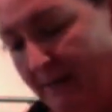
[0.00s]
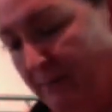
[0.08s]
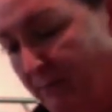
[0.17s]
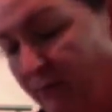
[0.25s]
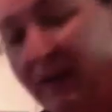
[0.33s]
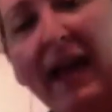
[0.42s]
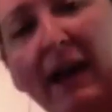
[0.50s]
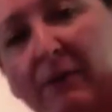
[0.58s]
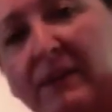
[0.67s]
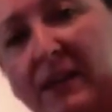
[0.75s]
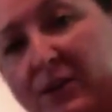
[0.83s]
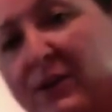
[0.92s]

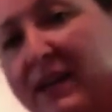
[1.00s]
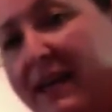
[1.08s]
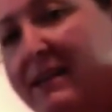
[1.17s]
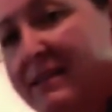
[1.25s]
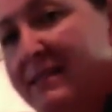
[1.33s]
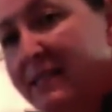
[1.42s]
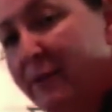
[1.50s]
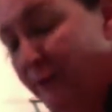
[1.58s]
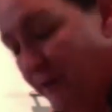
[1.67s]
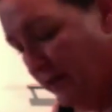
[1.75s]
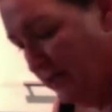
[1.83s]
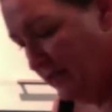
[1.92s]
flour that you get is
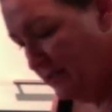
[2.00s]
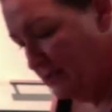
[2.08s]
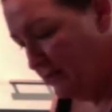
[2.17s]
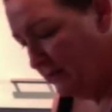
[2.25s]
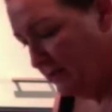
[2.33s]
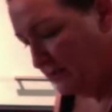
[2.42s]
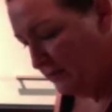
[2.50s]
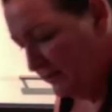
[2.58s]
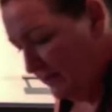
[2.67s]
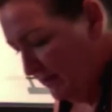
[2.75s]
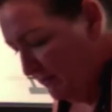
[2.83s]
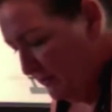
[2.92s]
different, and so it's
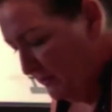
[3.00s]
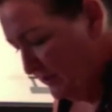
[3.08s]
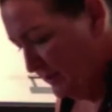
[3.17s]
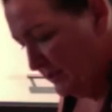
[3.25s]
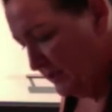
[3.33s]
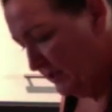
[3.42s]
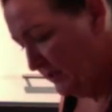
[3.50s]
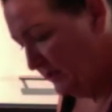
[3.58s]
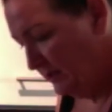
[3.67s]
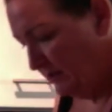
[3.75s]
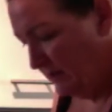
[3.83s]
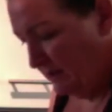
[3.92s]
really important
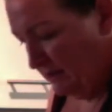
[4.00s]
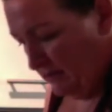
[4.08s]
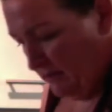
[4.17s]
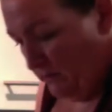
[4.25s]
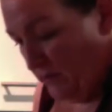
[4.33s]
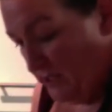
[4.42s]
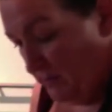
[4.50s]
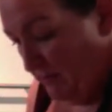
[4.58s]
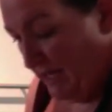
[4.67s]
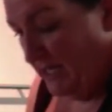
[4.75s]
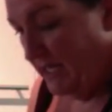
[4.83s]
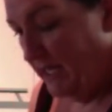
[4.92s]
to, when you're
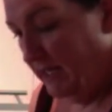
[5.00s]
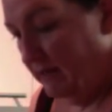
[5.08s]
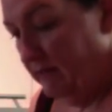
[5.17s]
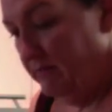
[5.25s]
making